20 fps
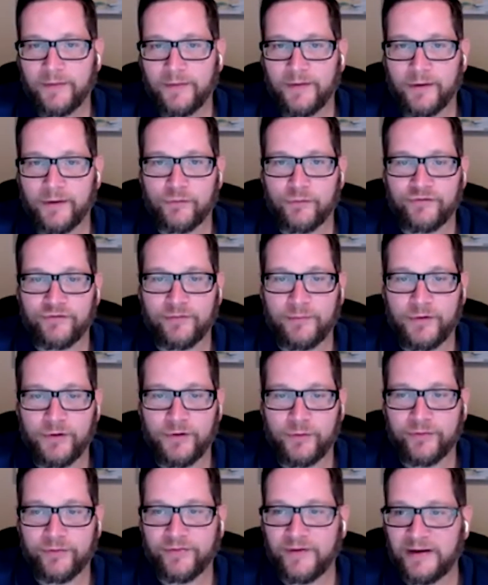There are some
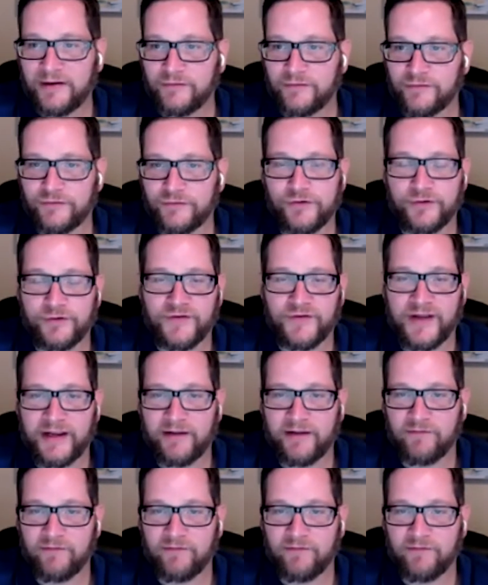new things that you can take